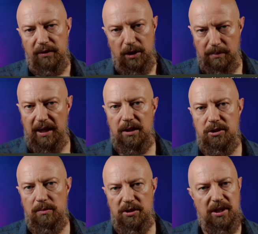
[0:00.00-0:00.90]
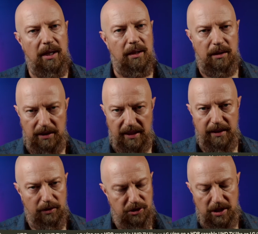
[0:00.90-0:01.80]
If you're going to buy a consumer set, get an
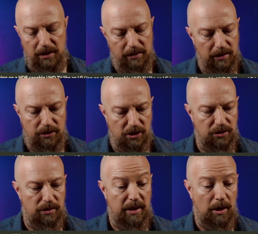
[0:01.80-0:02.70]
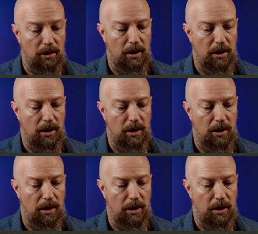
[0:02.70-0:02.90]
LG. They are